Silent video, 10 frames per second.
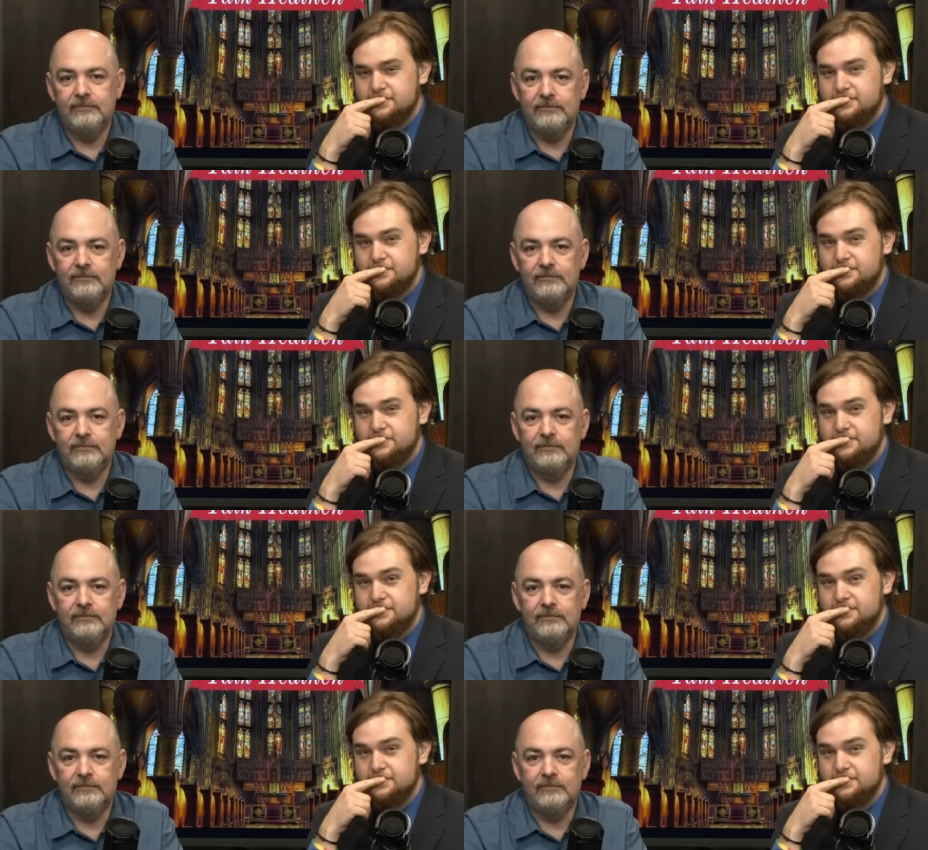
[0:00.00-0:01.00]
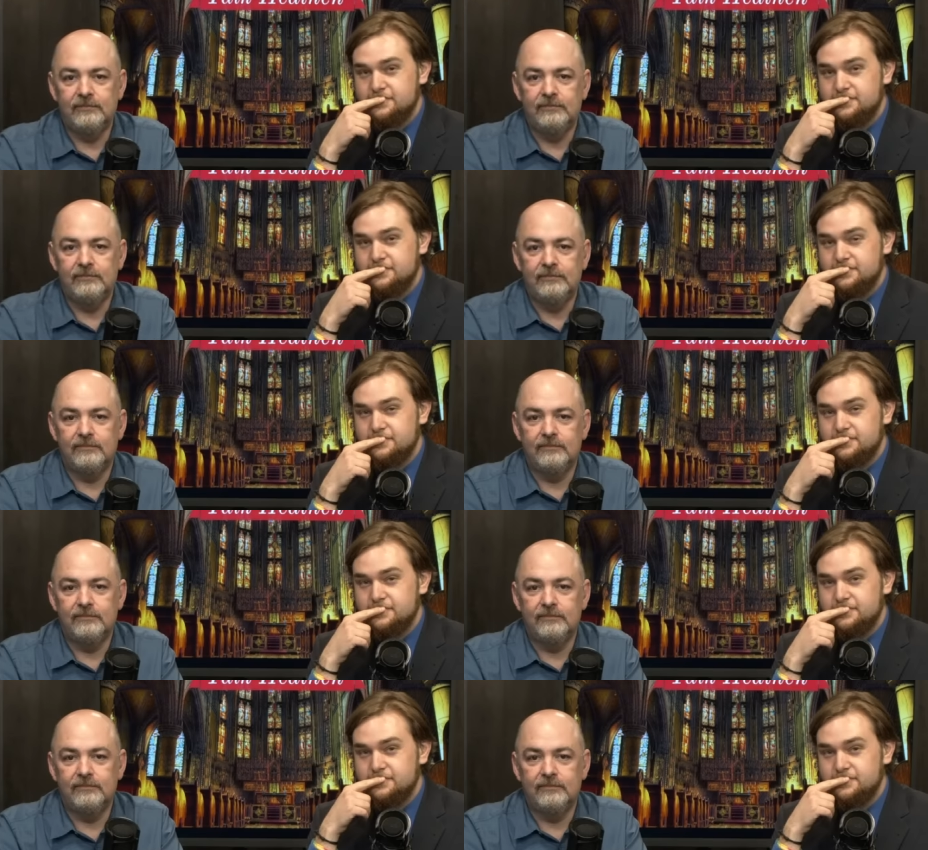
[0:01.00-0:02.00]

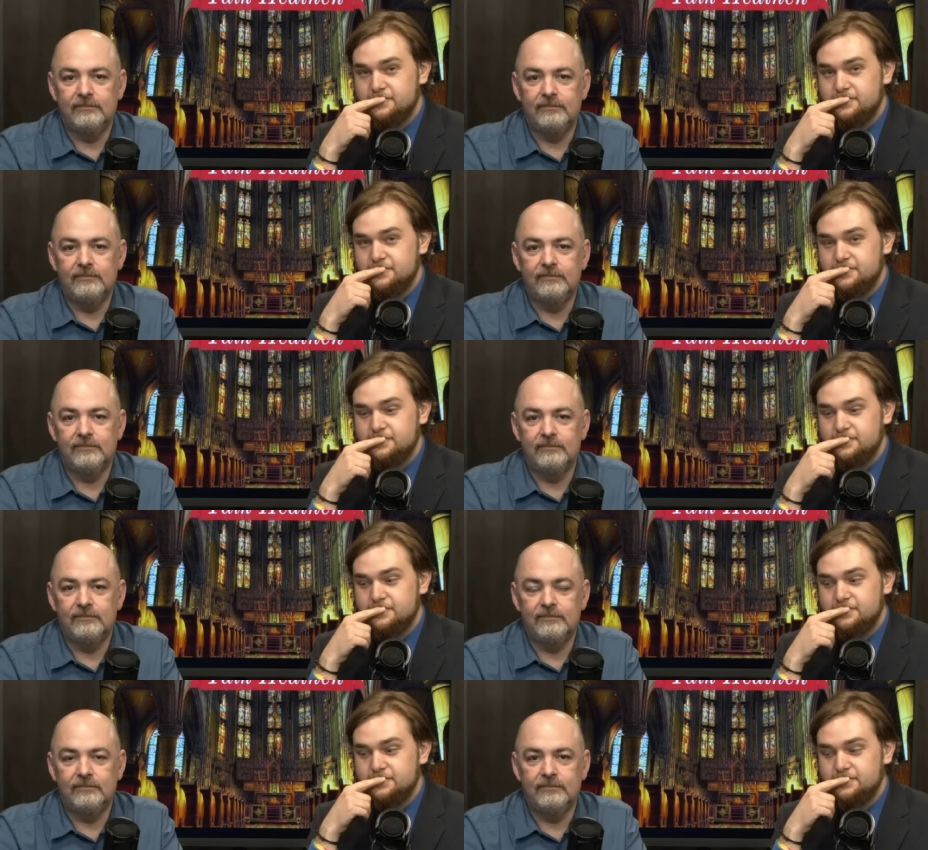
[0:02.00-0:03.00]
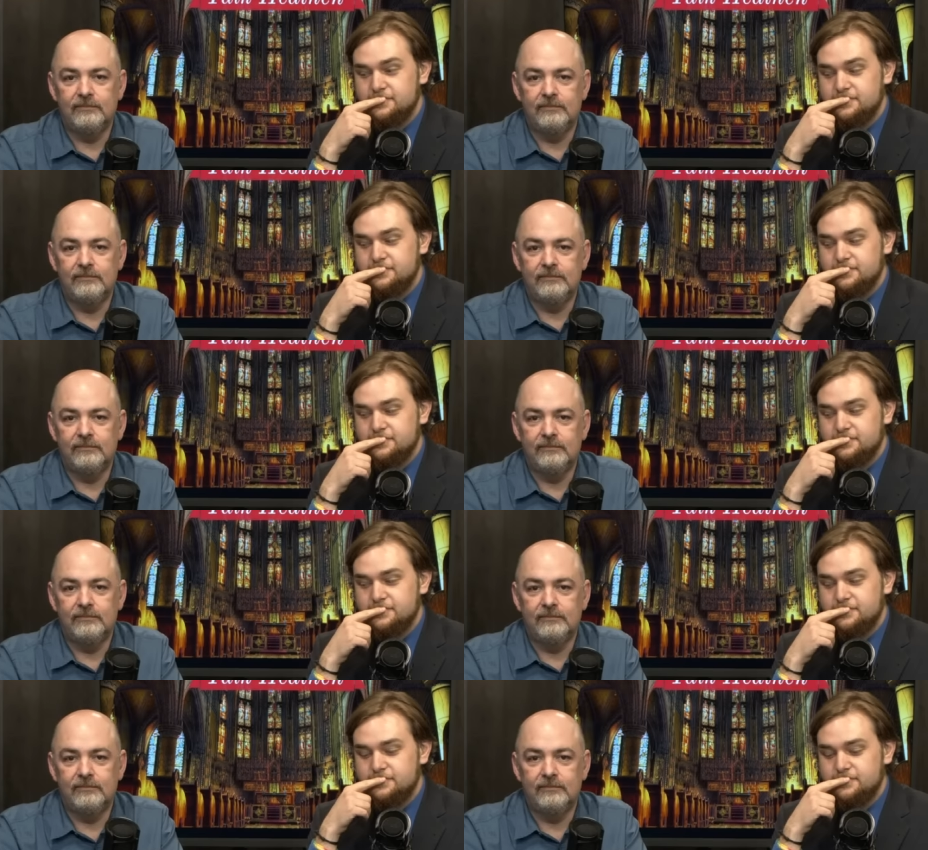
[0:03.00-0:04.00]

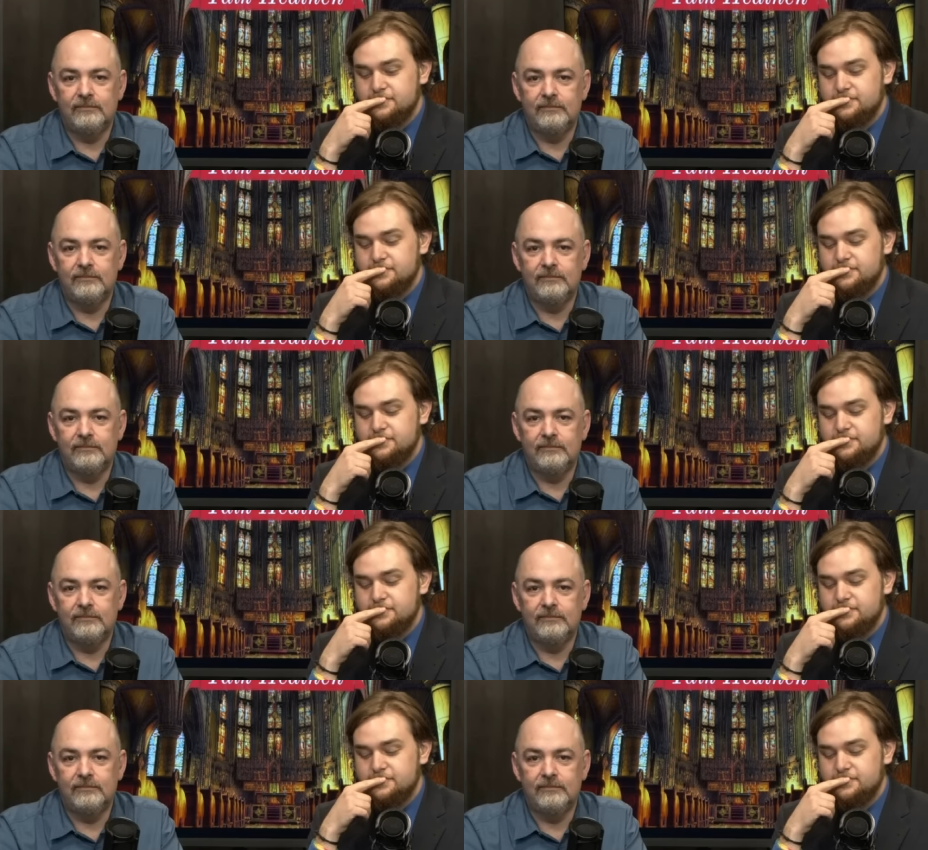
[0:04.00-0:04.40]
No one is speaking in this clip.